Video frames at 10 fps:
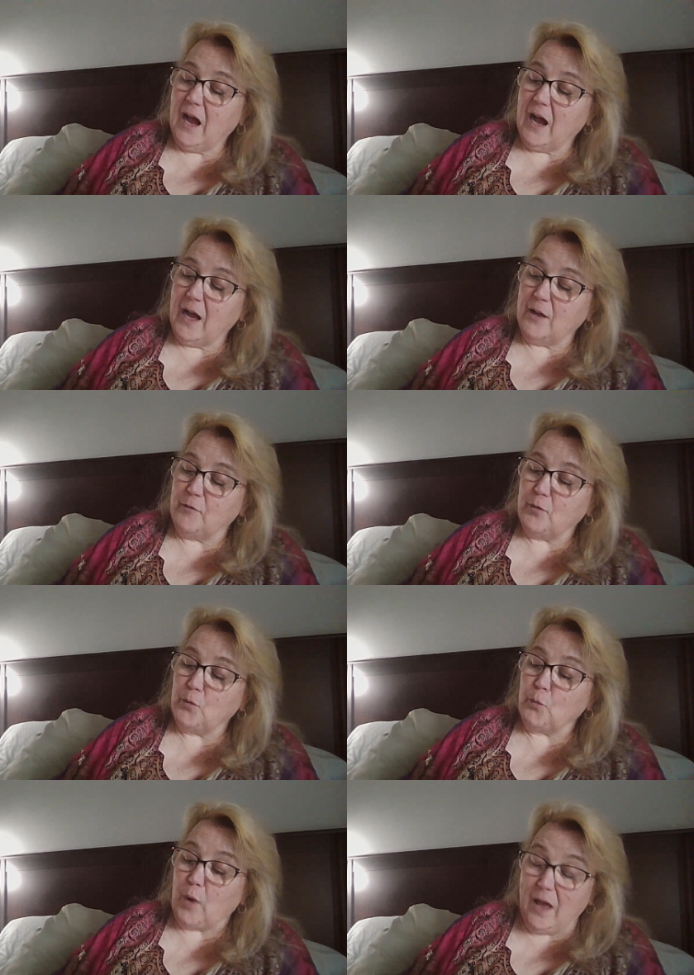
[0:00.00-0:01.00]
I've
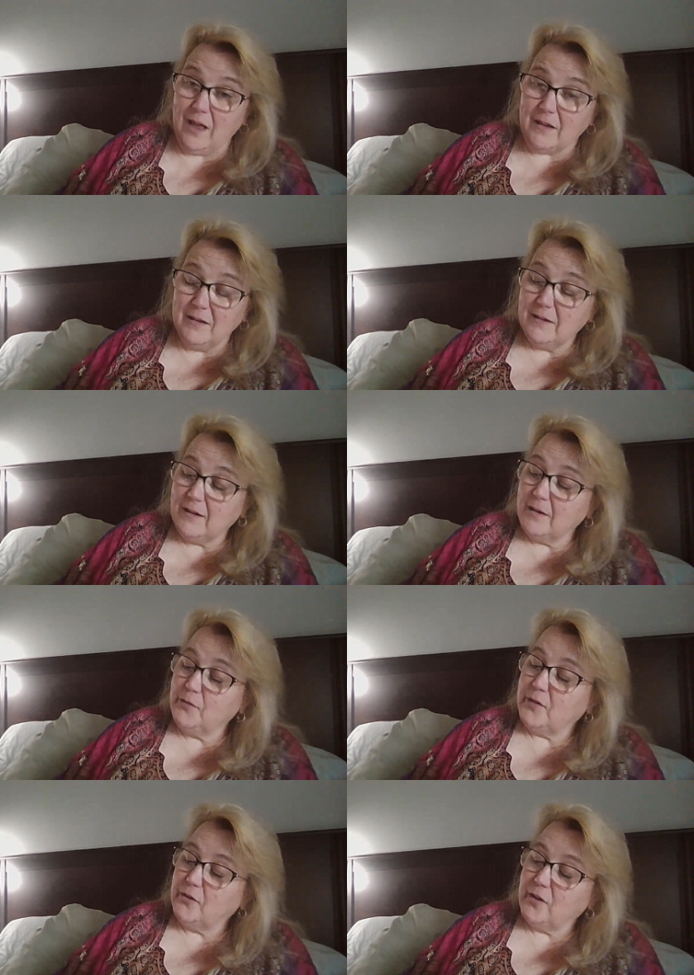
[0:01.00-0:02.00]
read of
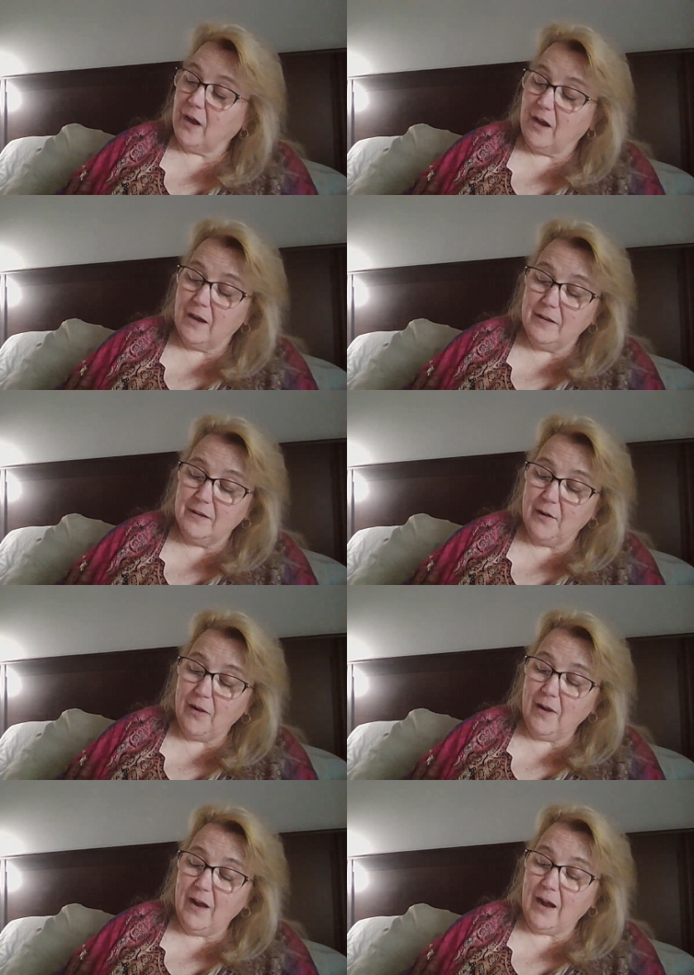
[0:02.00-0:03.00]
such a God.
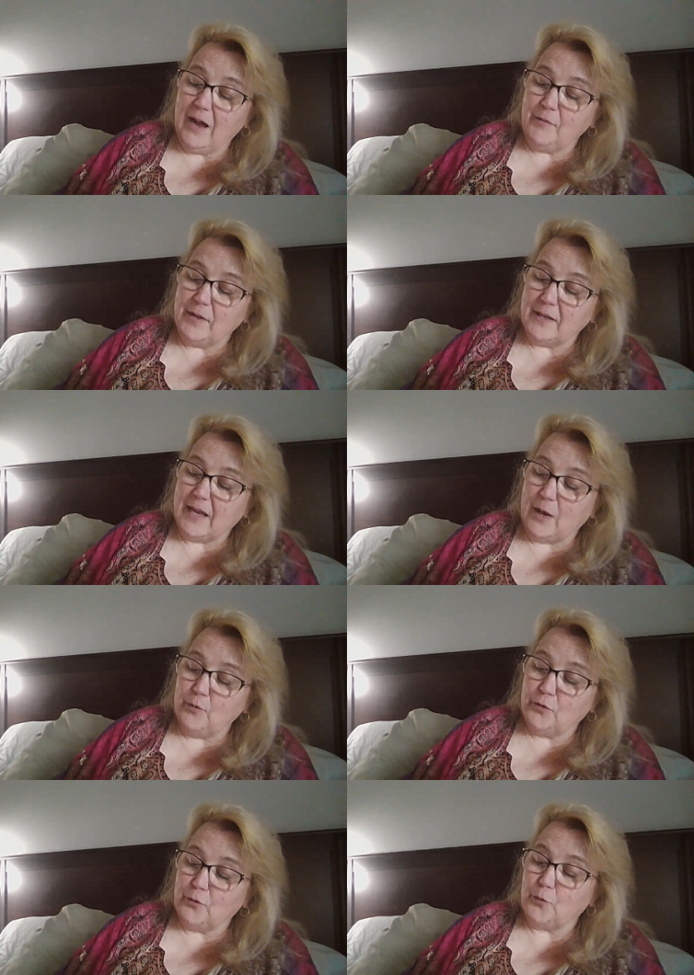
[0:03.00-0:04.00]
I've
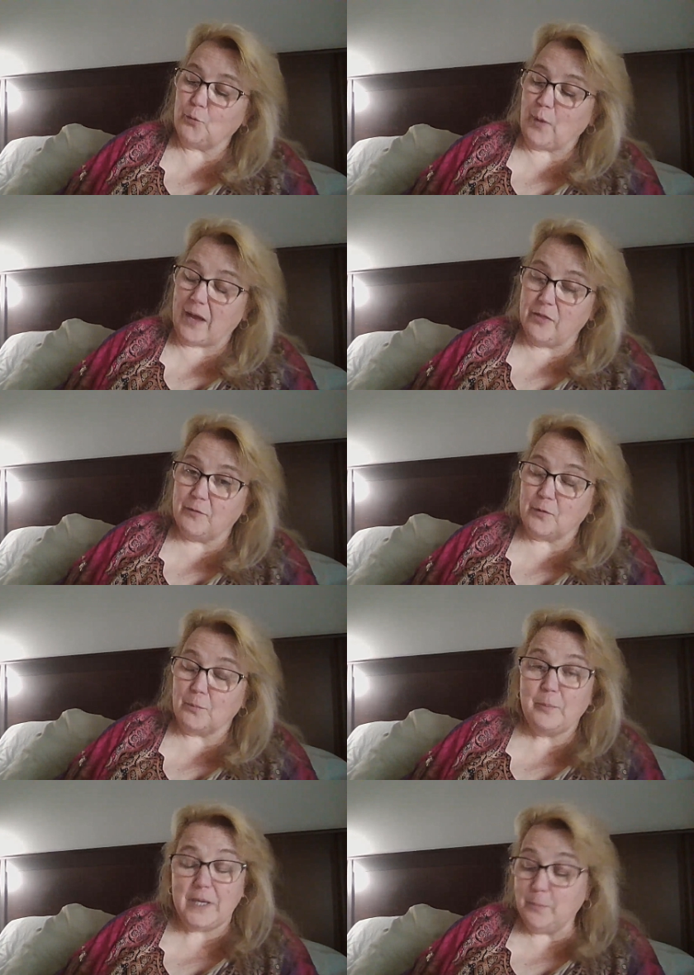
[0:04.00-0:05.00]
encountered
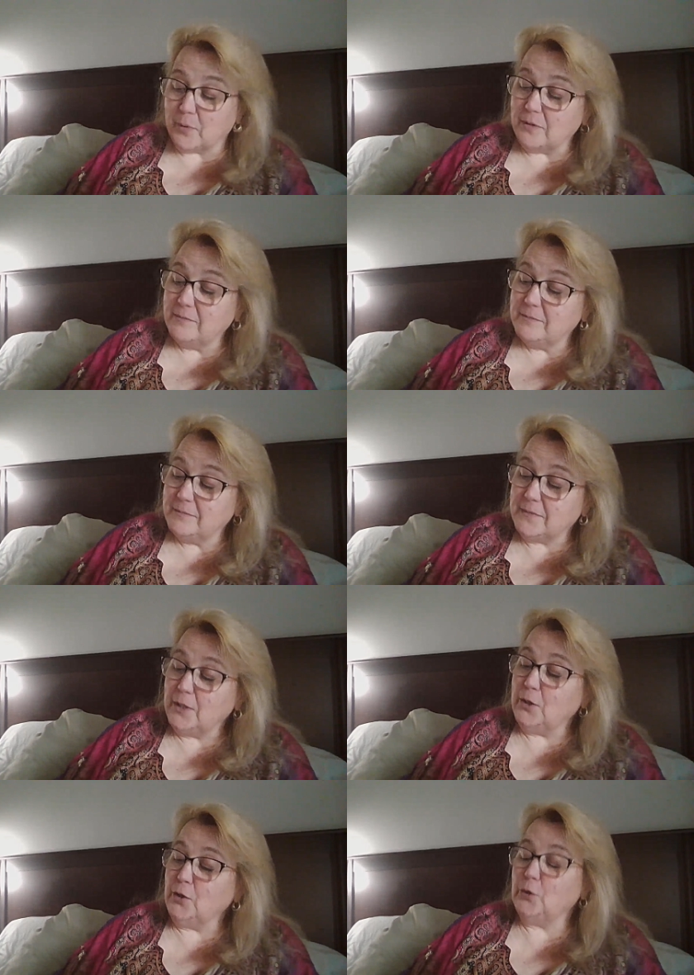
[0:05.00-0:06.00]
wrathful people
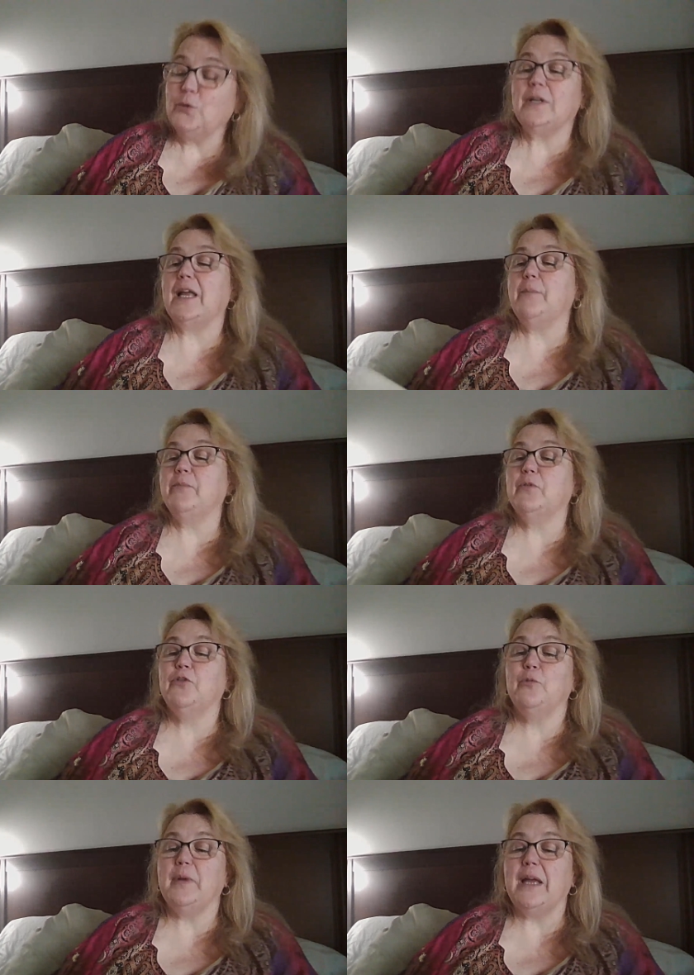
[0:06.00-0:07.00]
who claimed
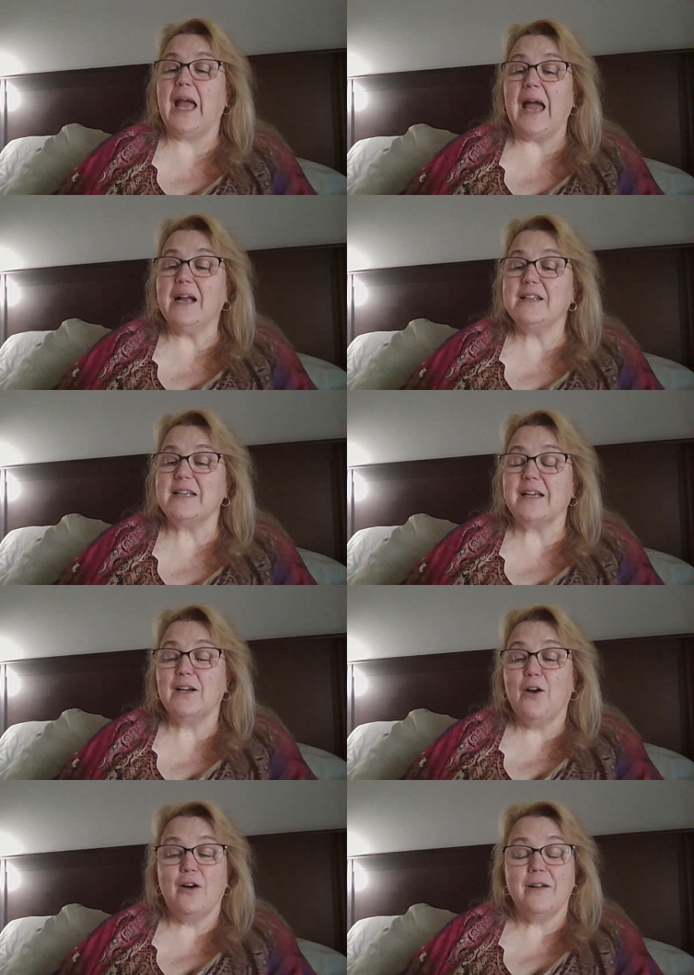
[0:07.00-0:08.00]
to be
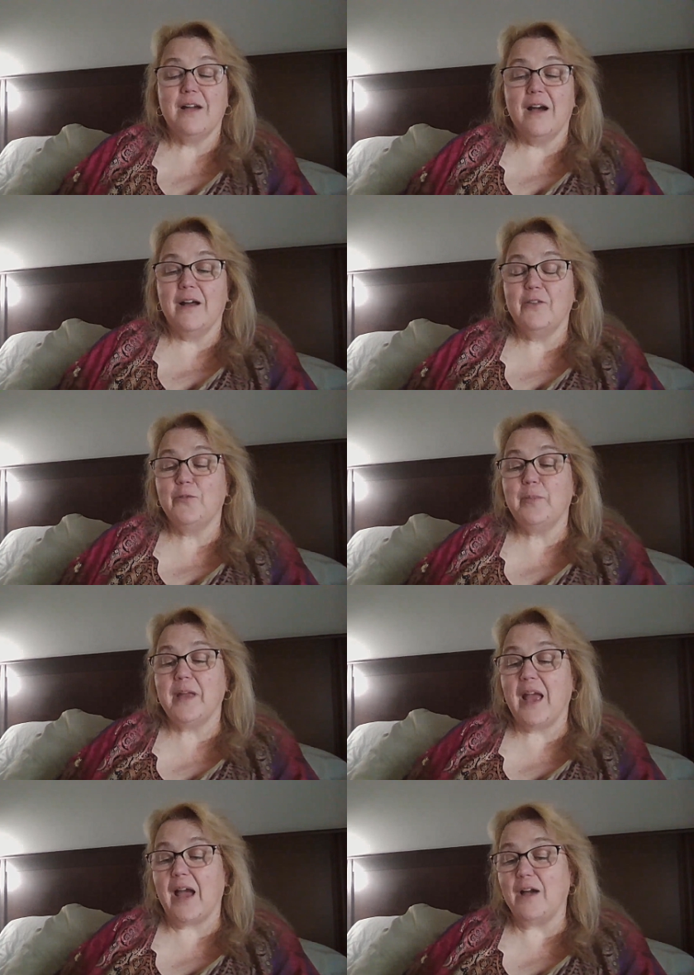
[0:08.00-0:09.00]
acting on God's
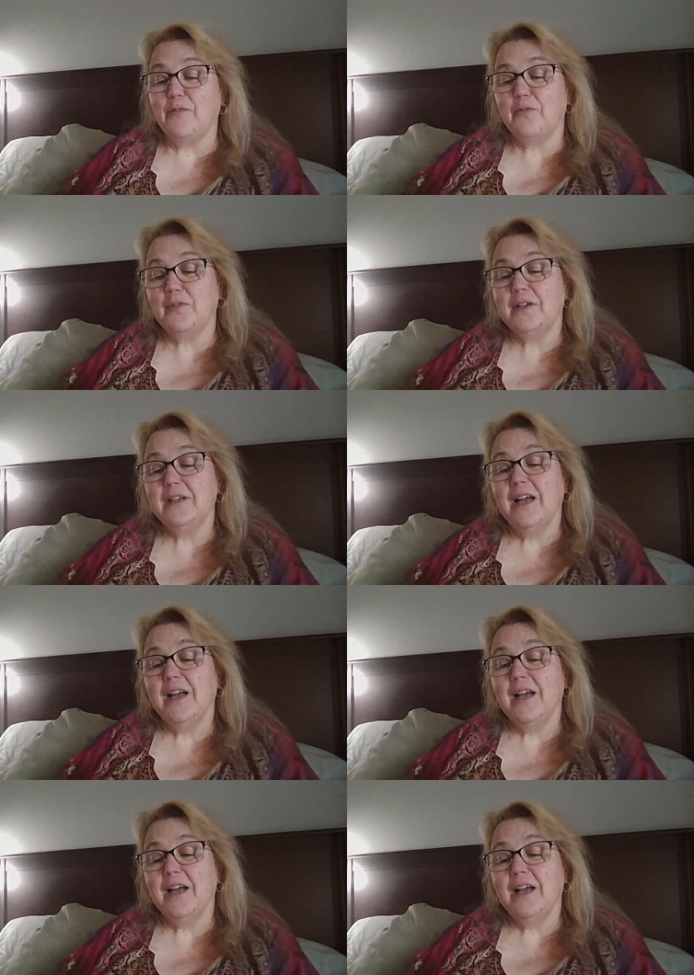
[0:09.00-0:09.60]
behalf.